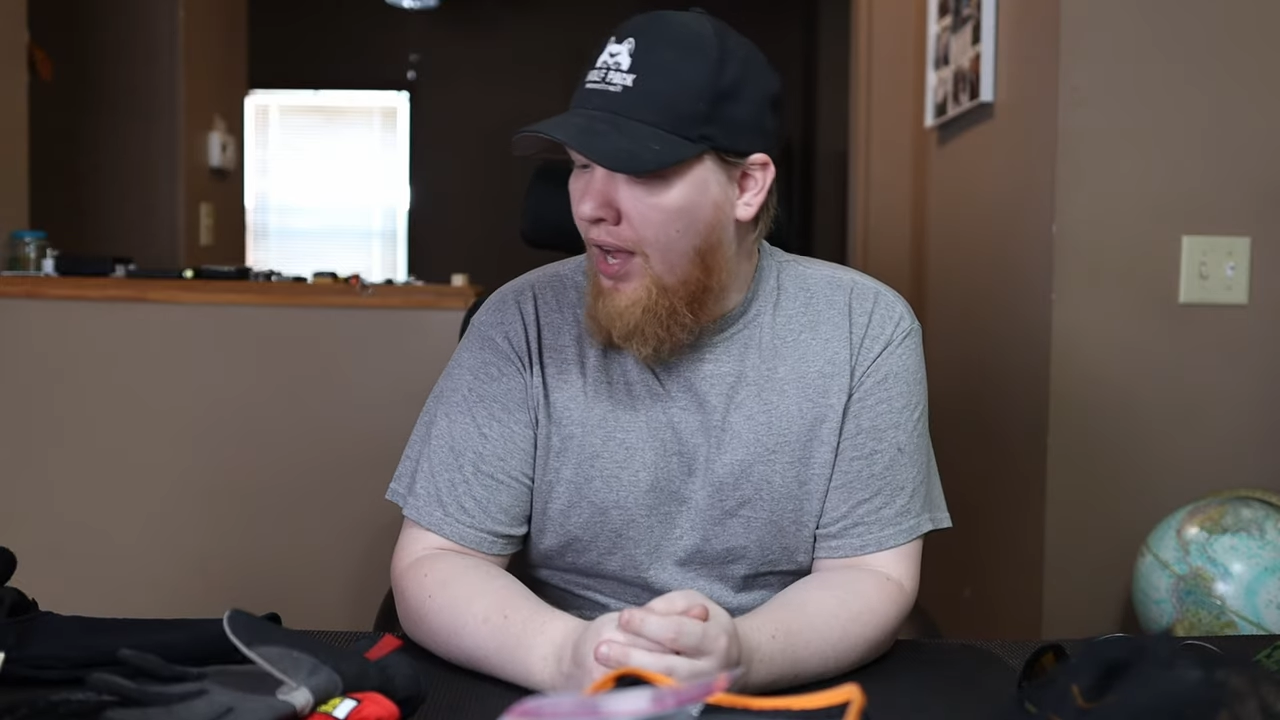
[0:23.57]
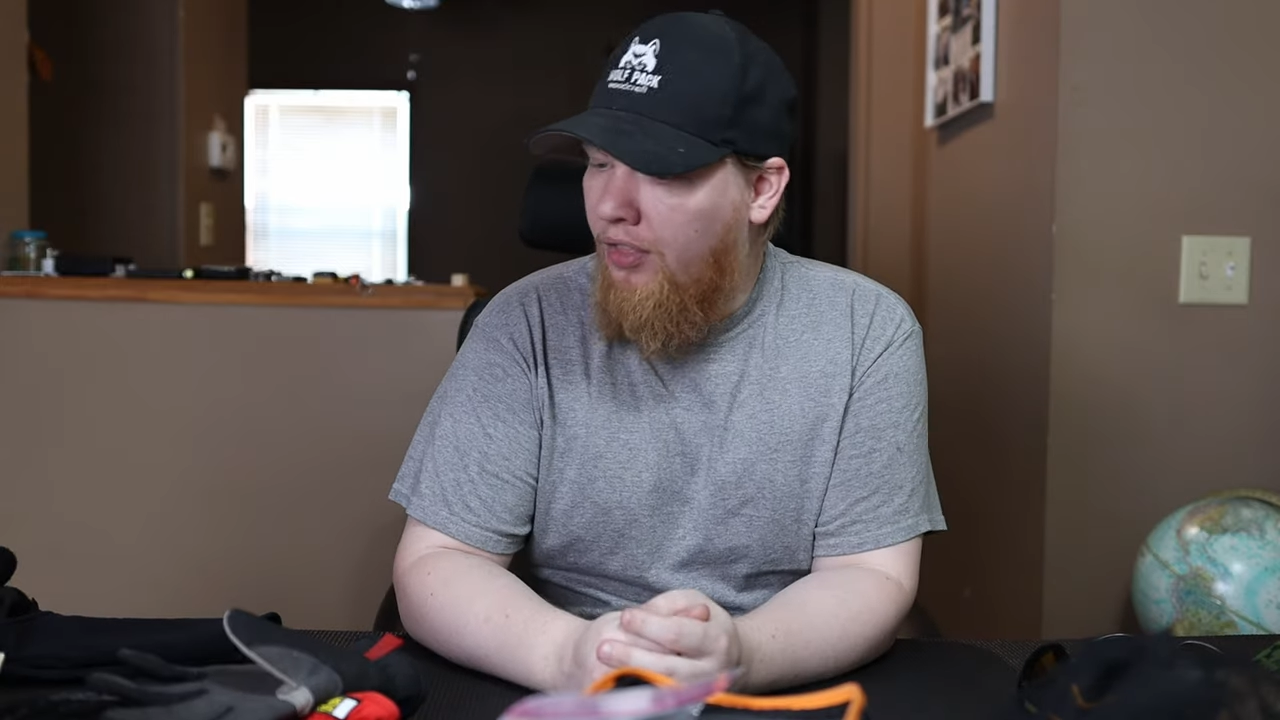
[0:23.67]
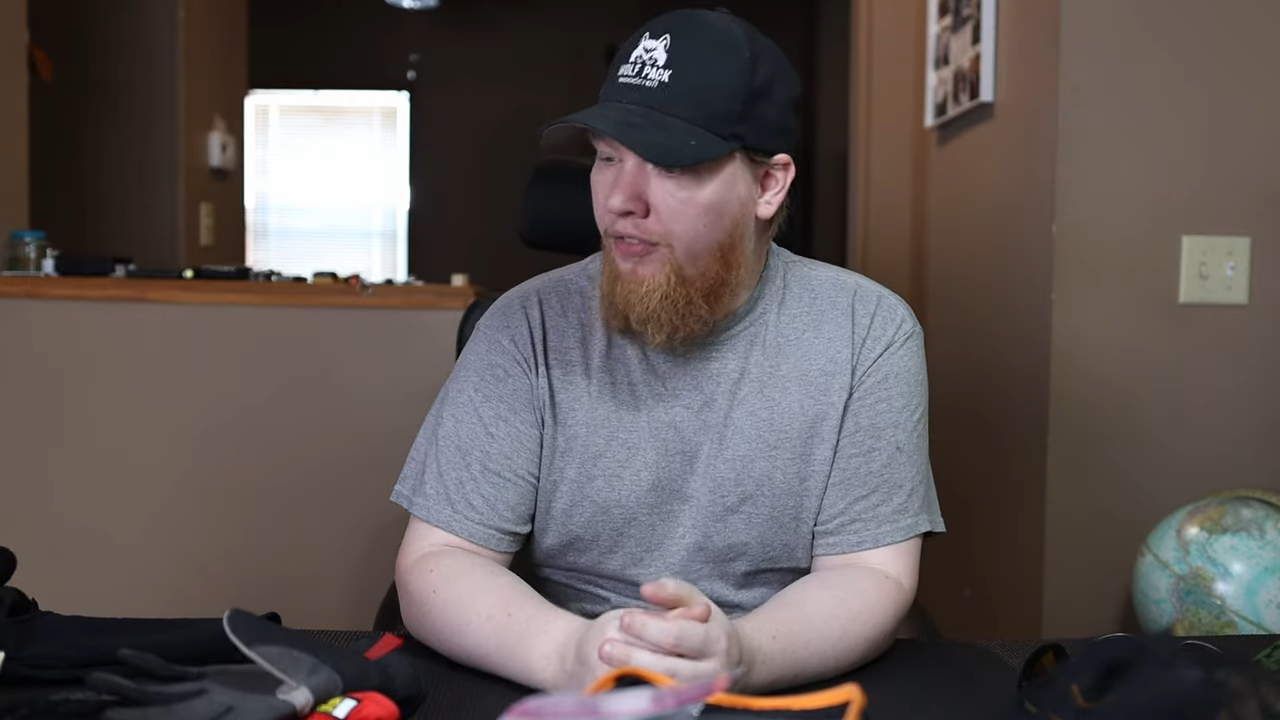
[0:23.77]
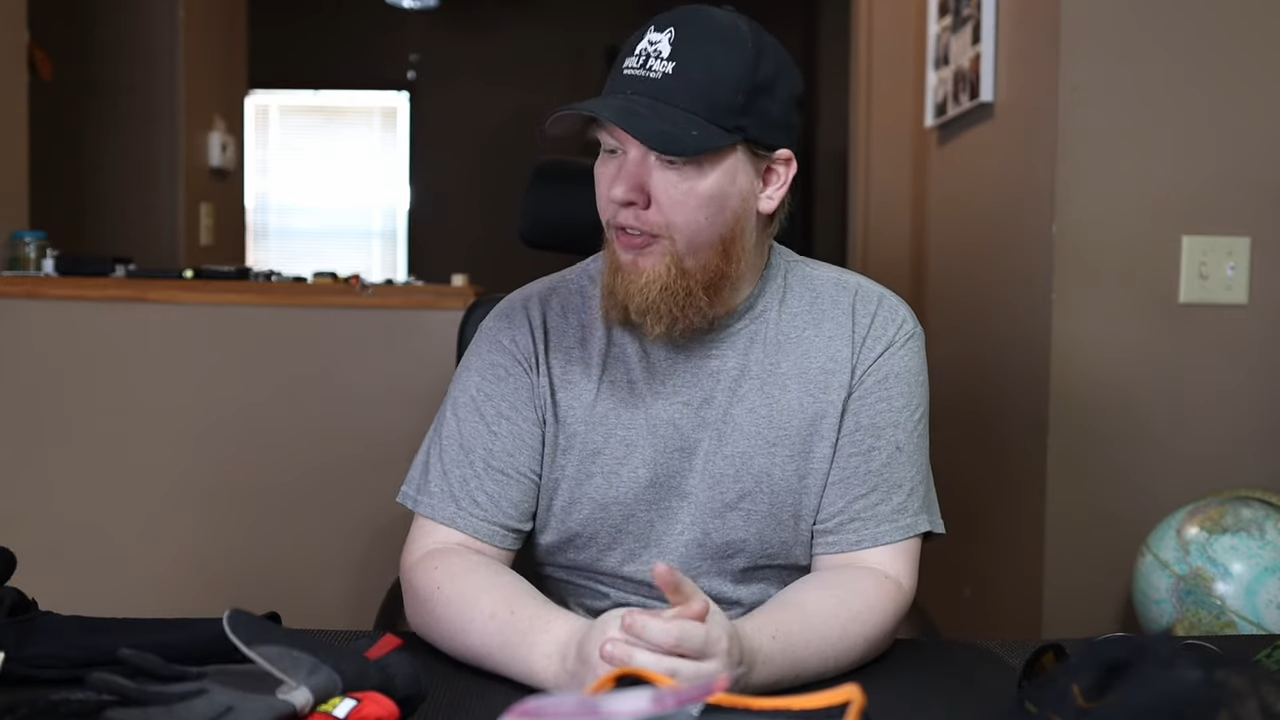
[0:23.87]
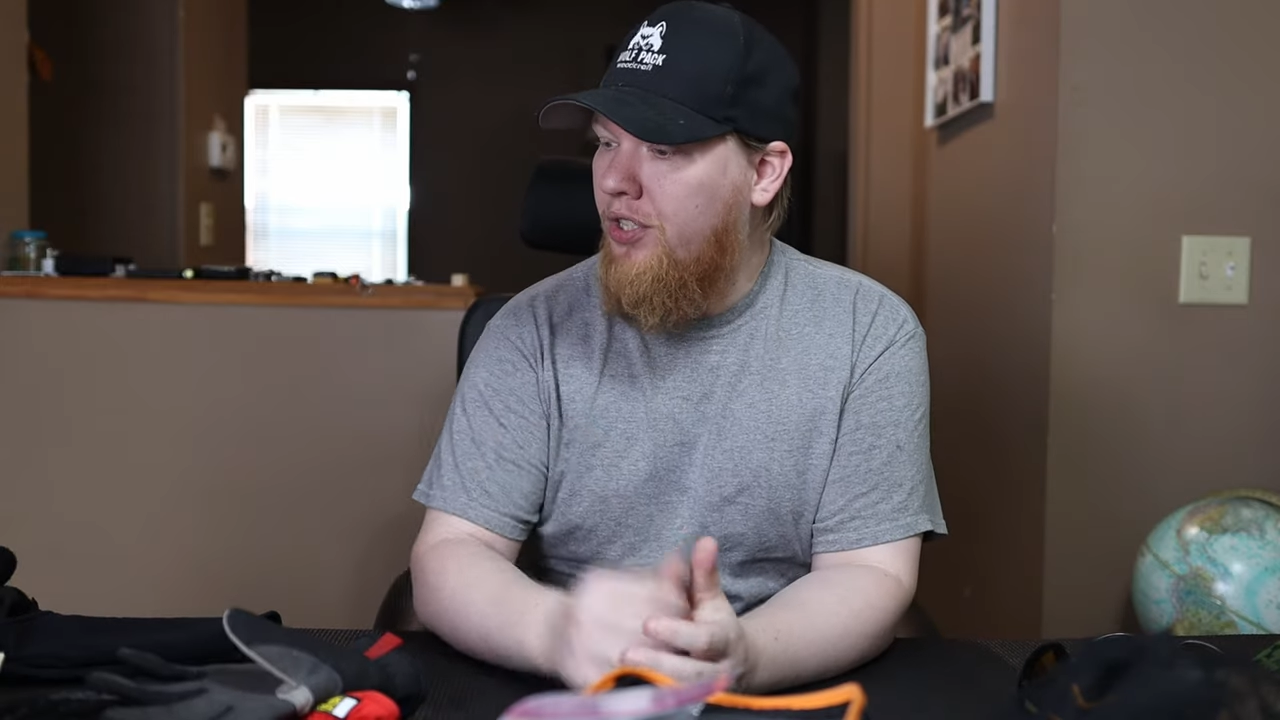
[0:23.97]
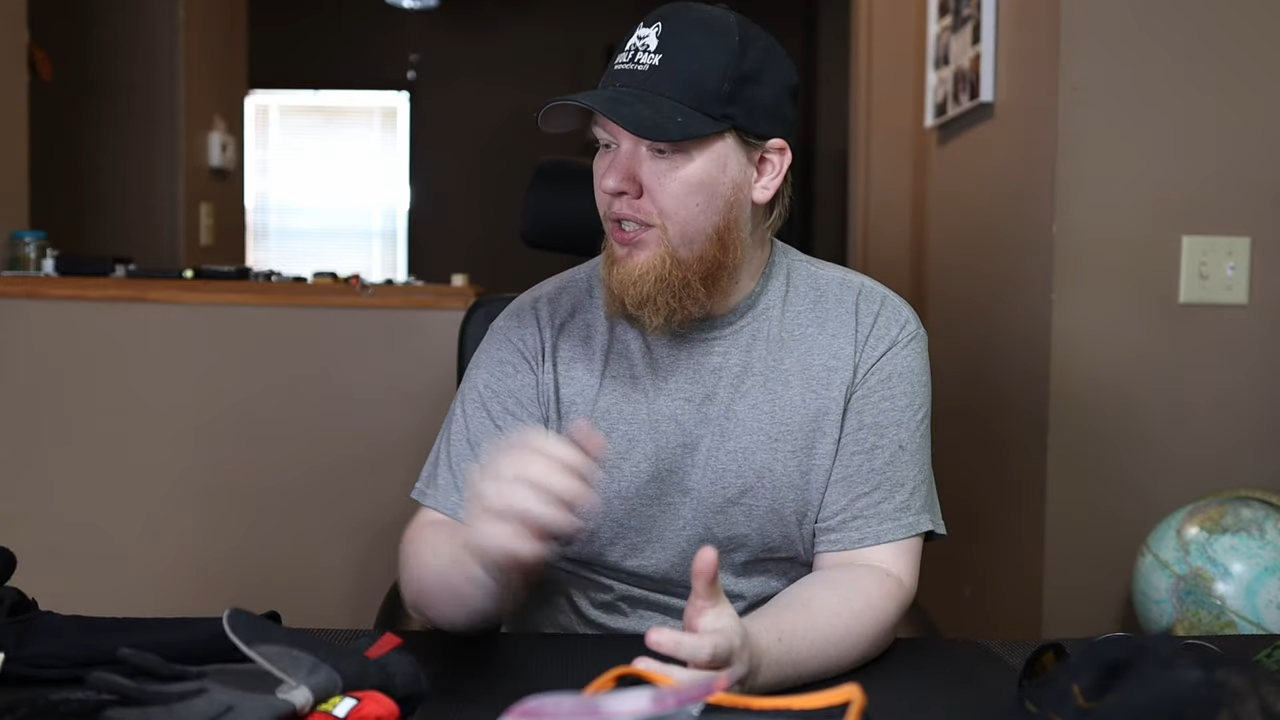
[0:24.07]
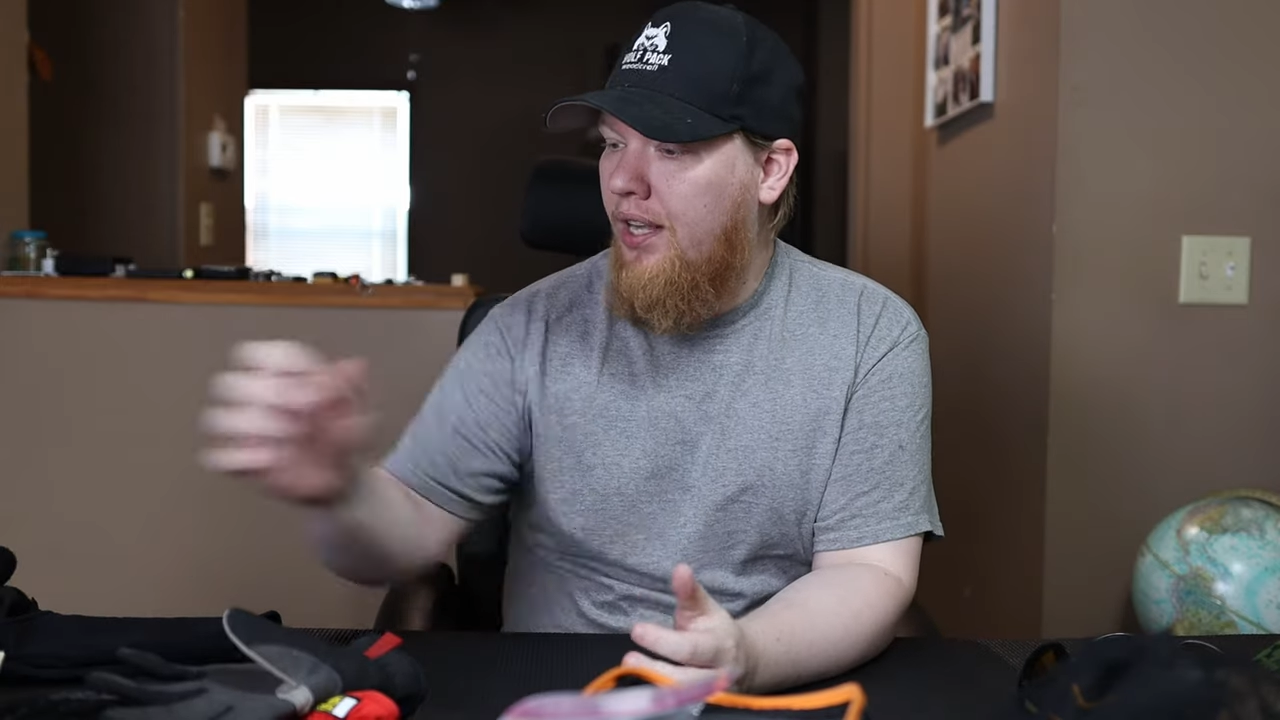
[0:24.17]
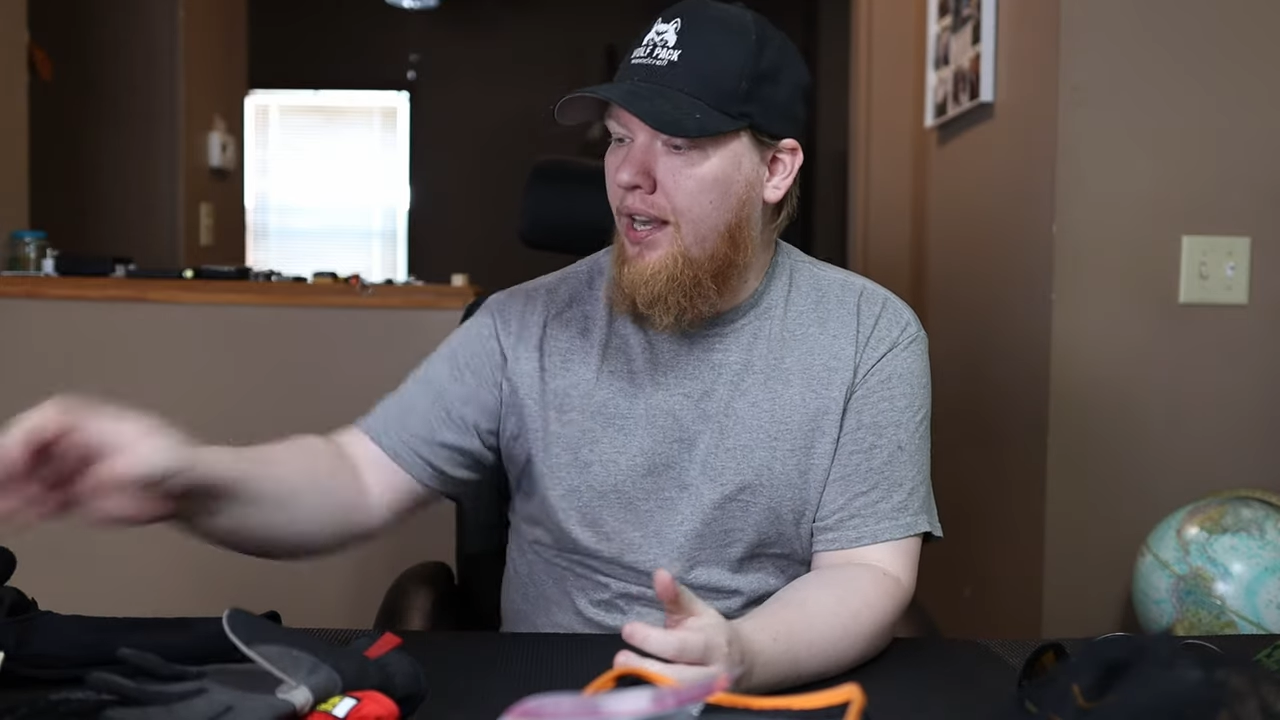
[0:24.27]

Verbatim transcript: And the first